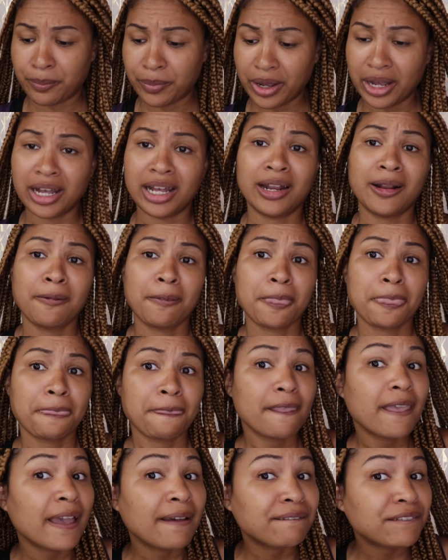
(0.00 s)
But
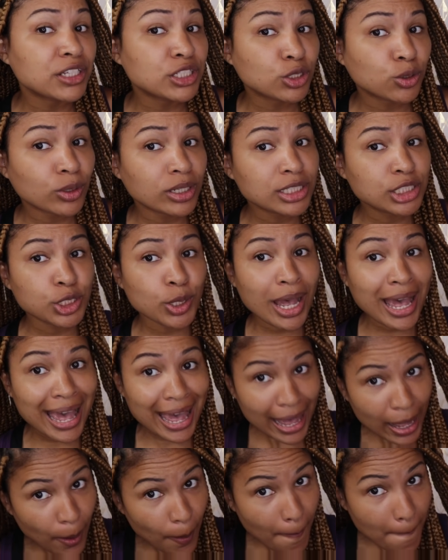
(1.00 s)
if it's going to
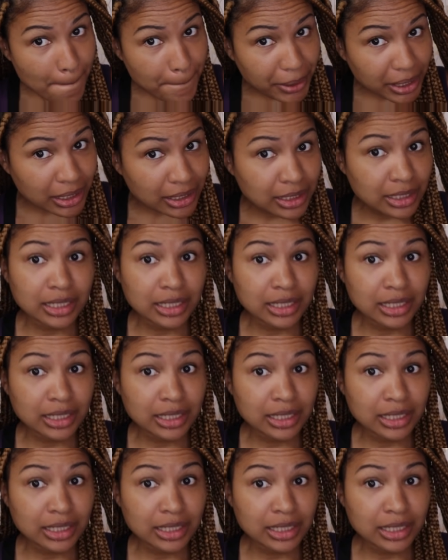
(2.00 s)
help